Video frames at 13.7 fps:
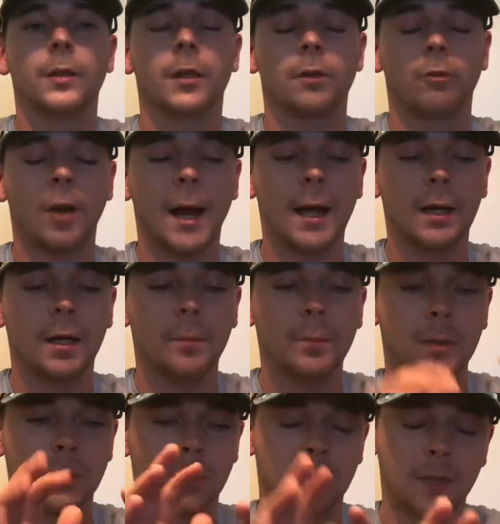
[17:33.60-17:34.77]
their drag up
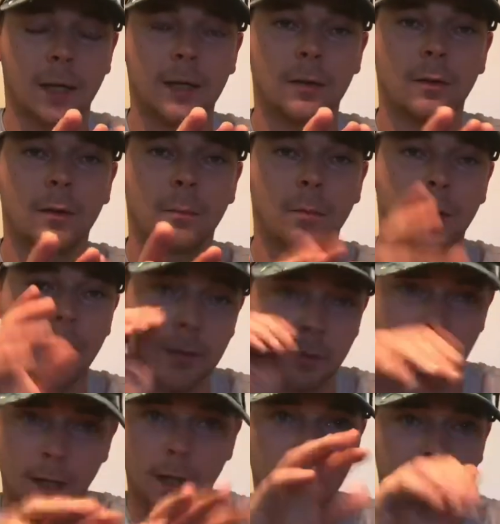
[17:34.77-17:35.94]
and just set it on the bridge
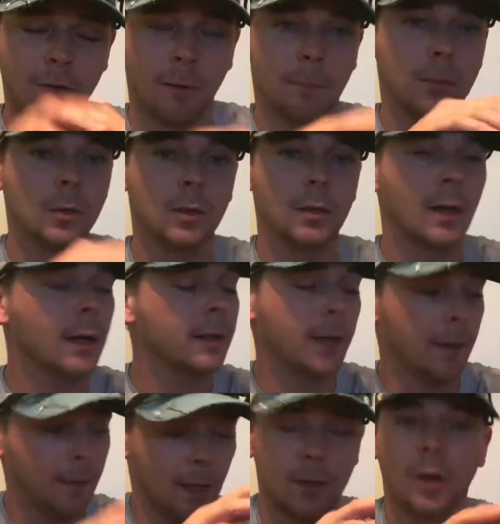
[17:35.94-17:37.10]
and let them start pulling line.
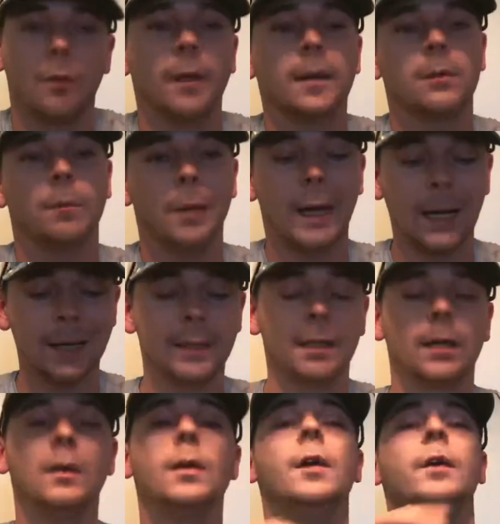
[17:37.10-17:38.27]
Yeah, that's a bad idea.
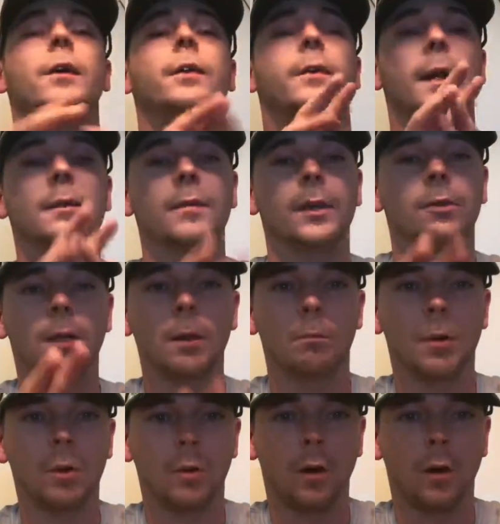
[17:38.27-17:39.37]
That's how you get broke